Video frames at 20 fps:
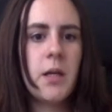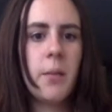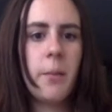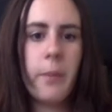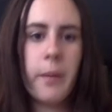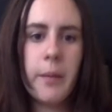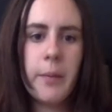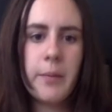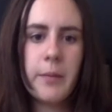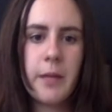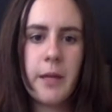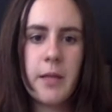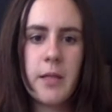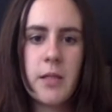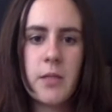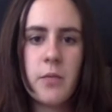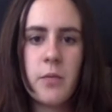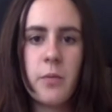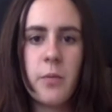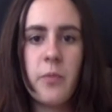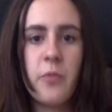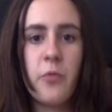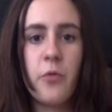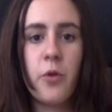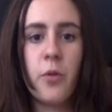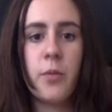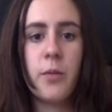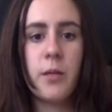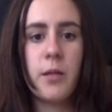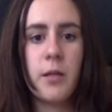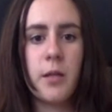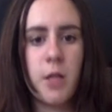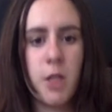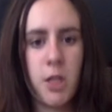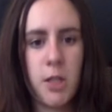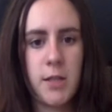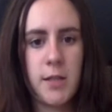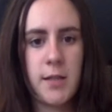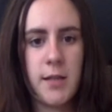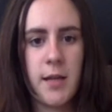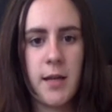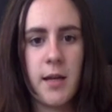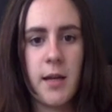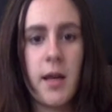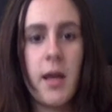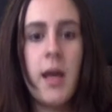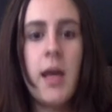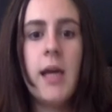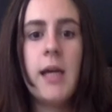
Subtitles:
Bleep test we performed in year 10